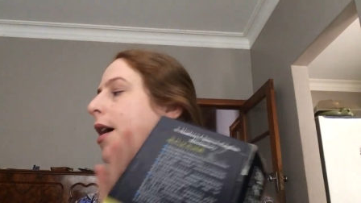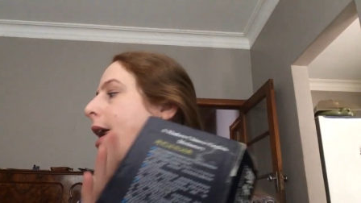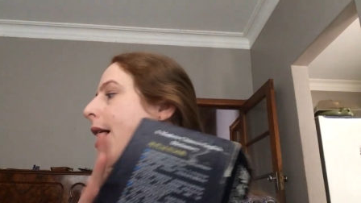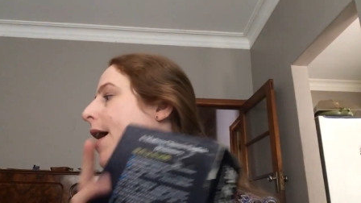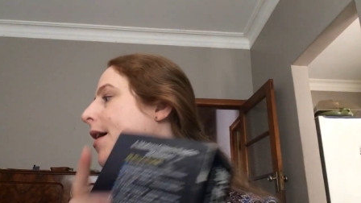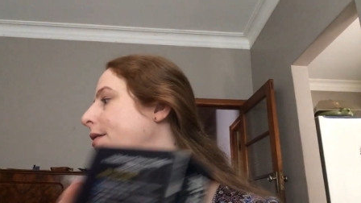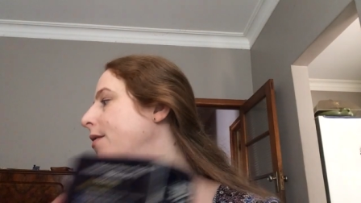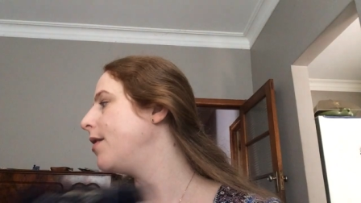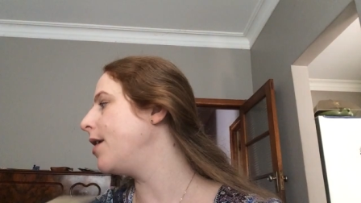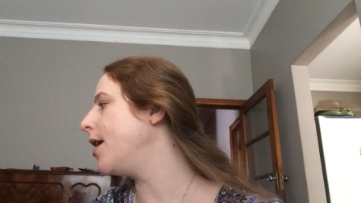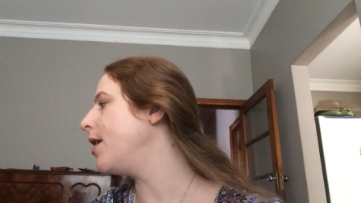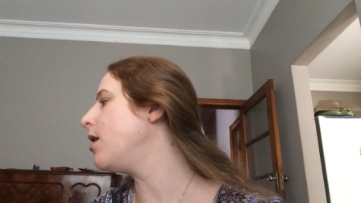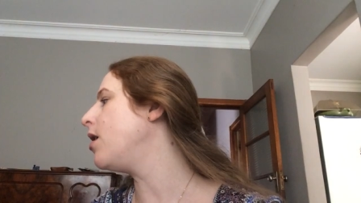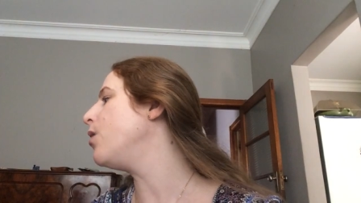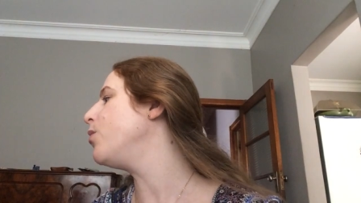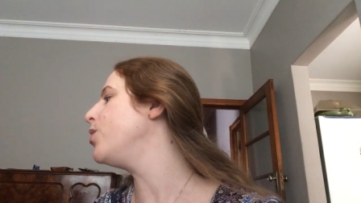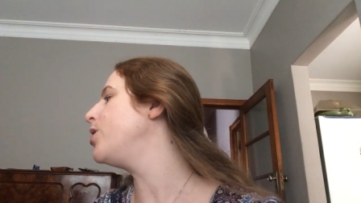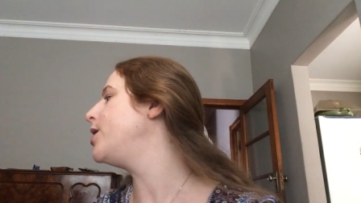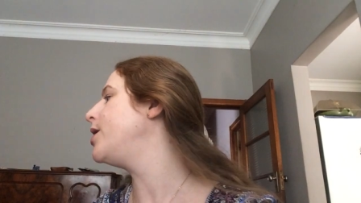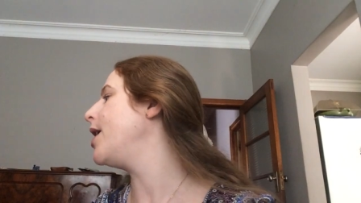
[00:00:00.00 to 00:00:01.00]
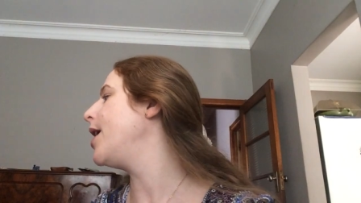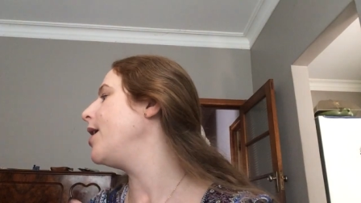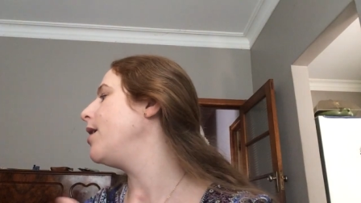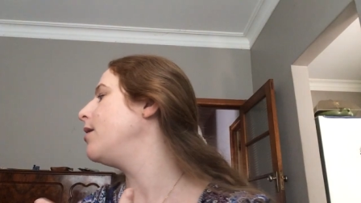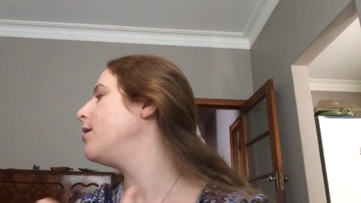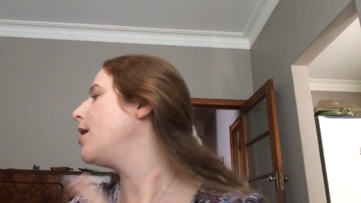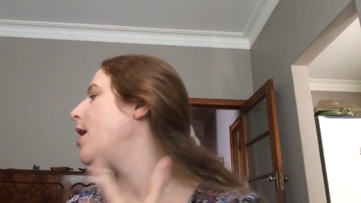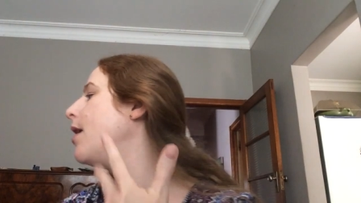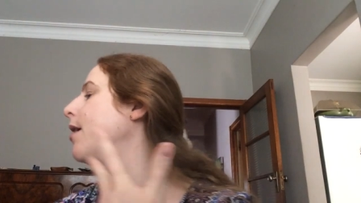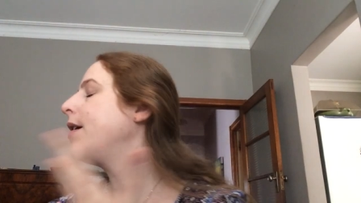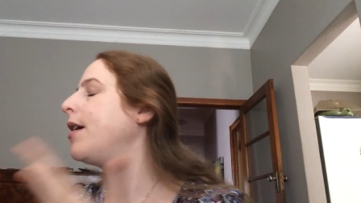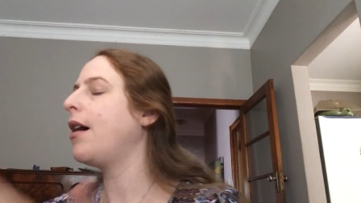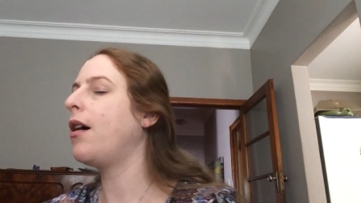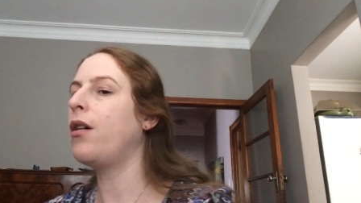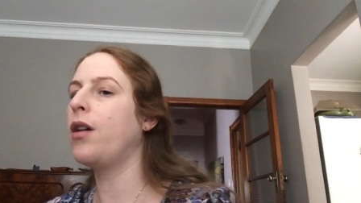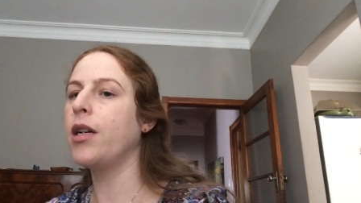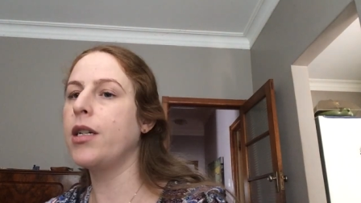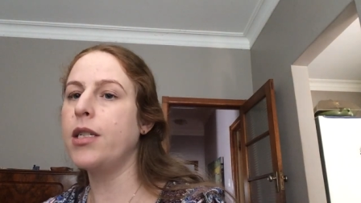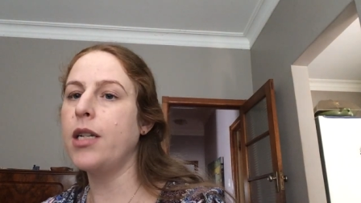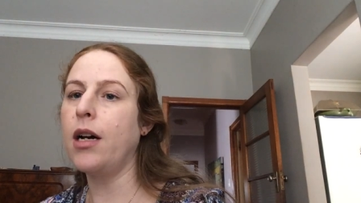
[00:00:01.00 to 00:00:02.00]
And then I would take that
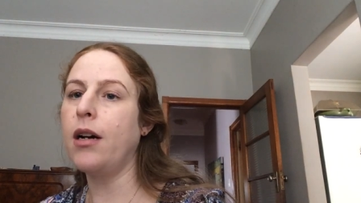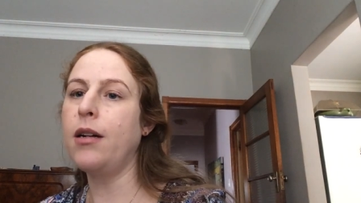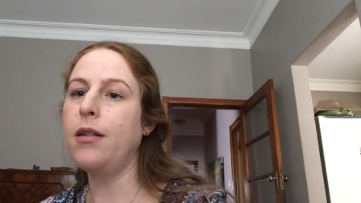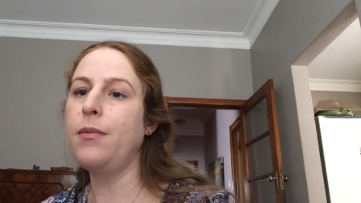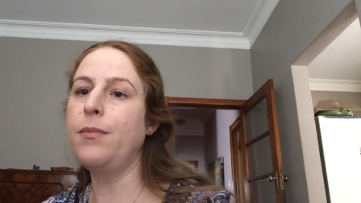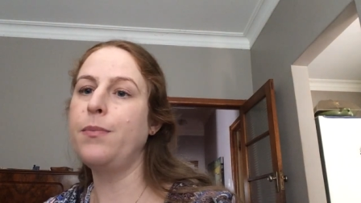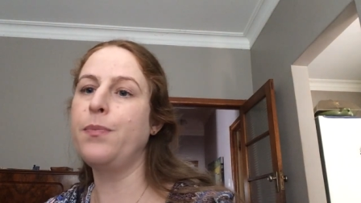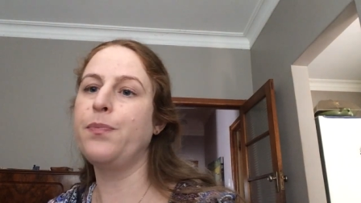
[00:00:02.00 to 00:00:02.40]
character